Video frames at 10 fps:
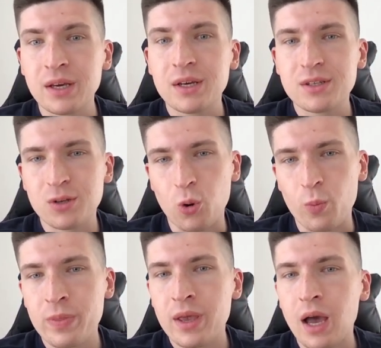So
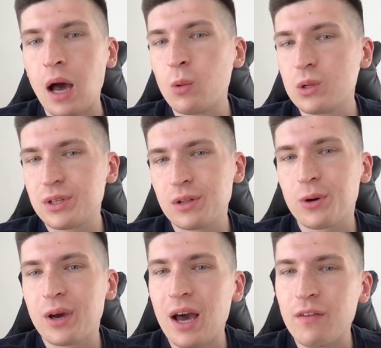I will tell
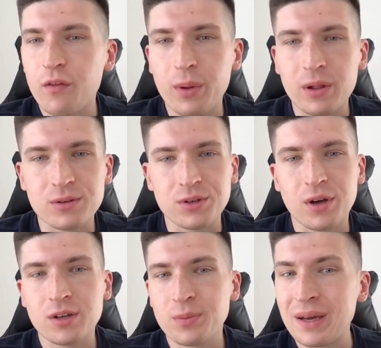you how I built an
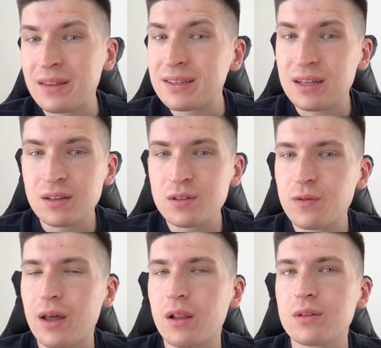automatic sales
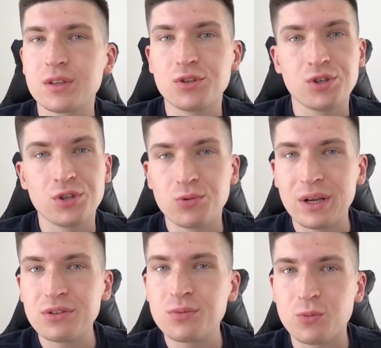funnel that
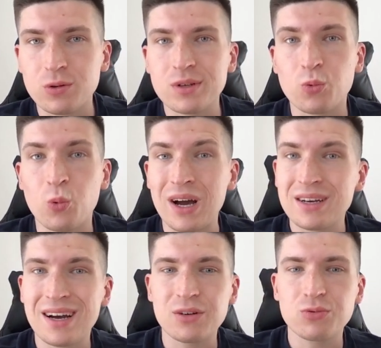generated more than
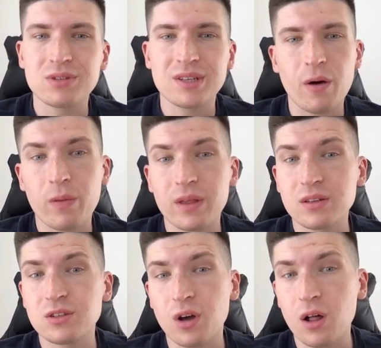
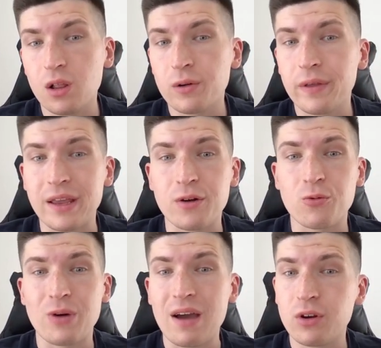$100,000
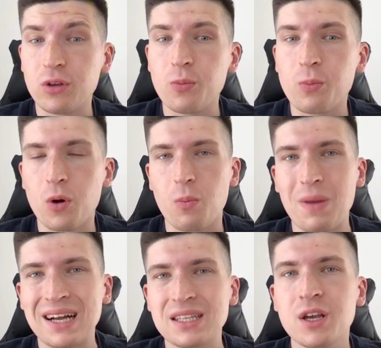in revenue per
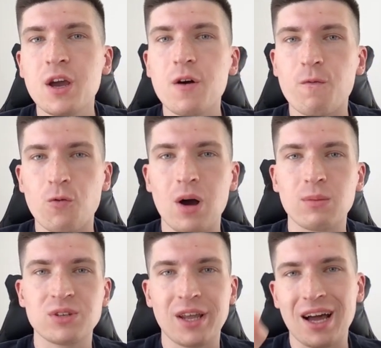month
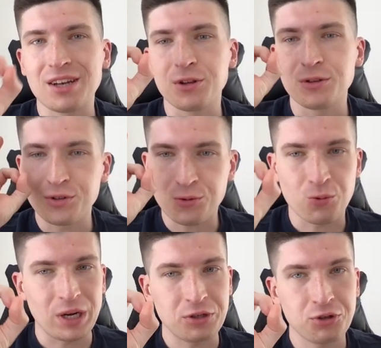from total
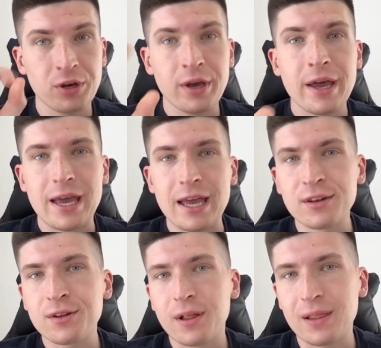scratch.
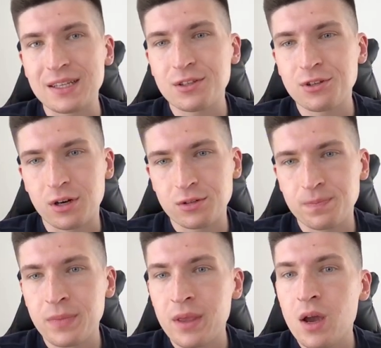And let's start.
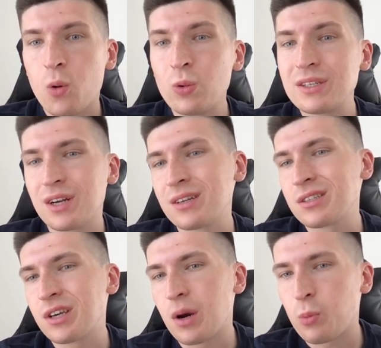We
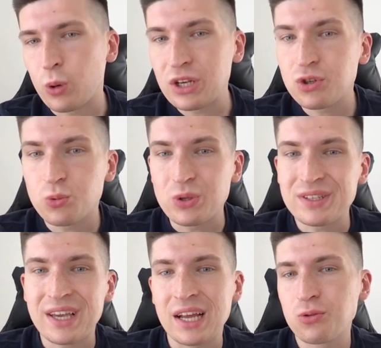started cooperation
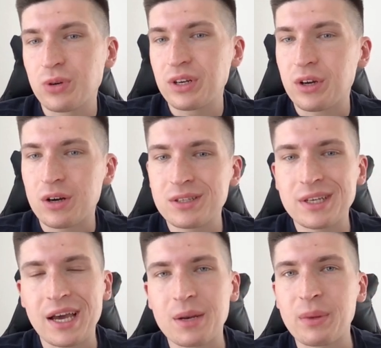with Catherine Cox
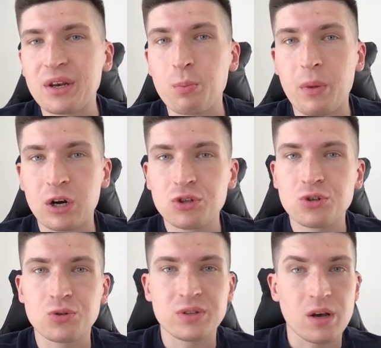Academy in March
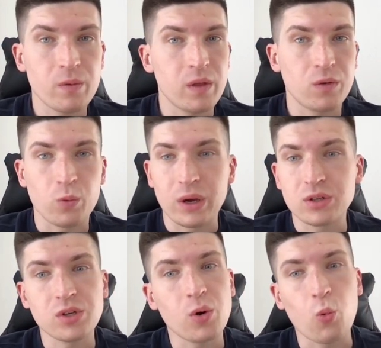
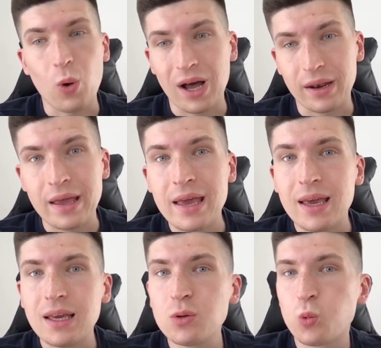2021.
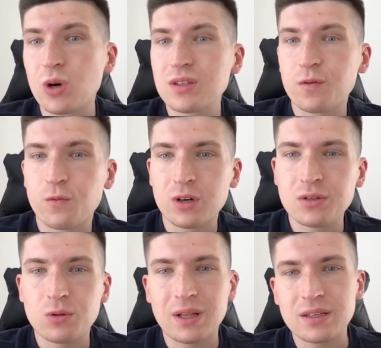It was the
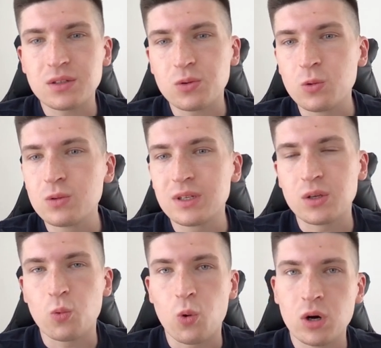first online school that
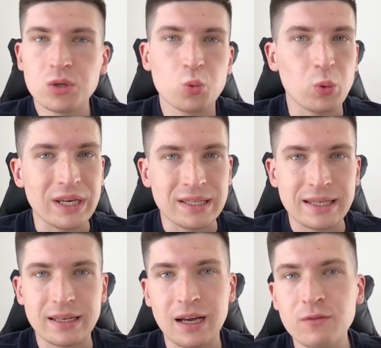I worked with,
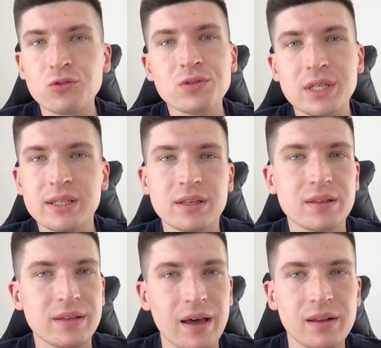and after this, I
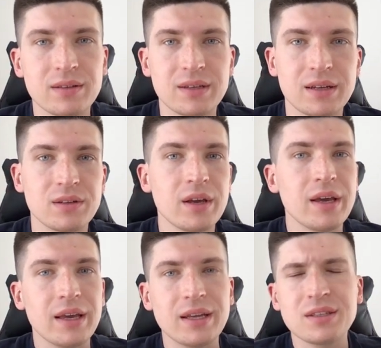decided that
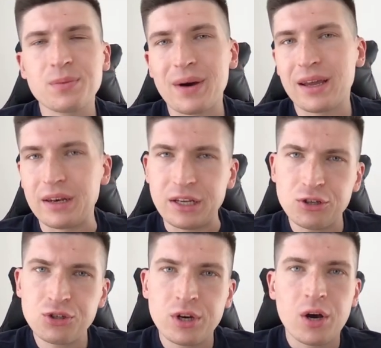it's my
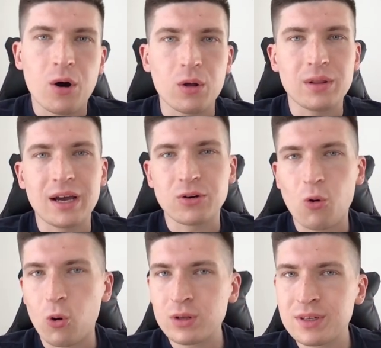niche online
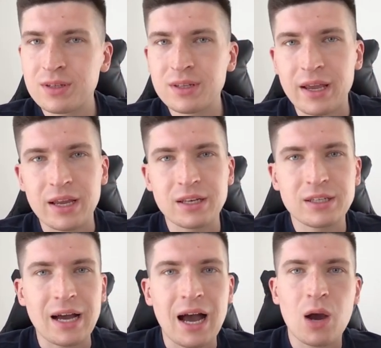courses,
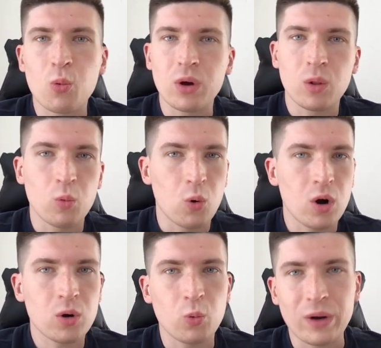and I will
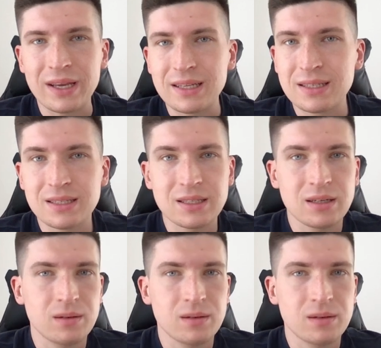work with